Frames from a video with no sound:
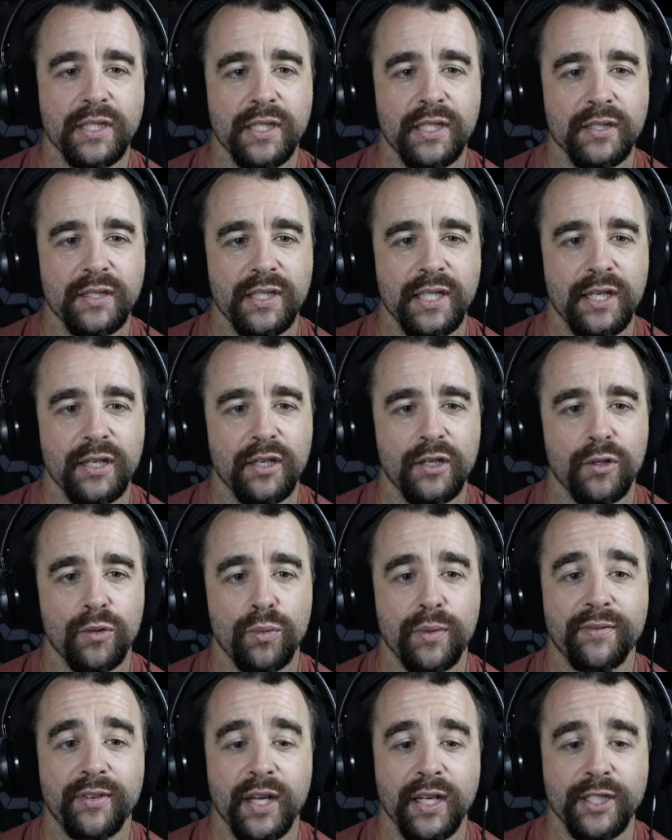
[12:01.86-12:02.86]
here, we've
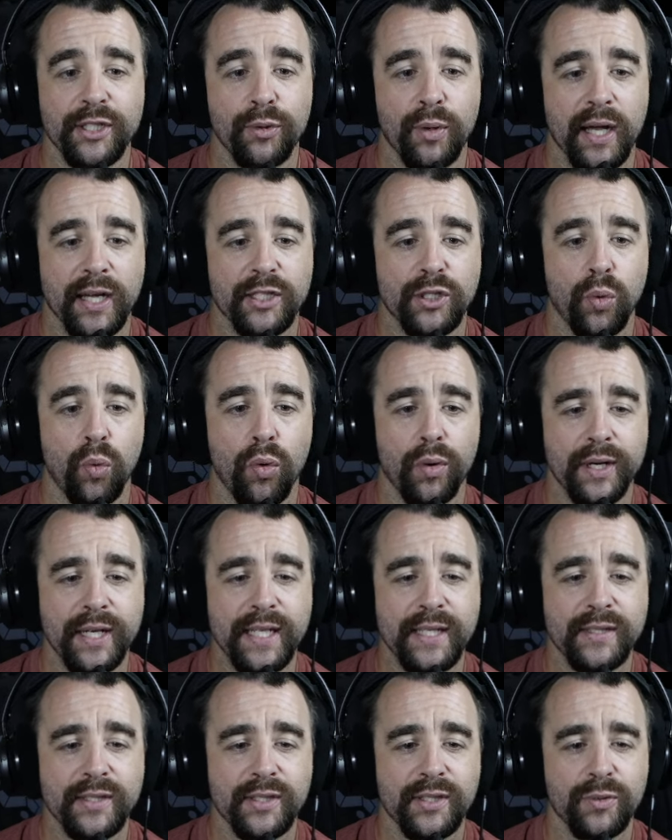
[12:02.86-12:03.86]
got UAC
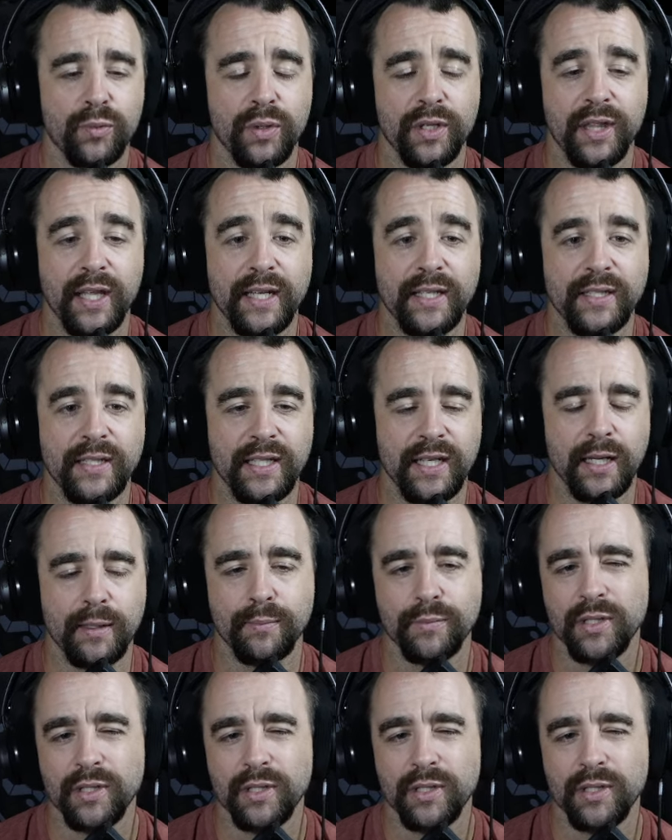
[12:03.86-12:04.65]
20s with ATMs.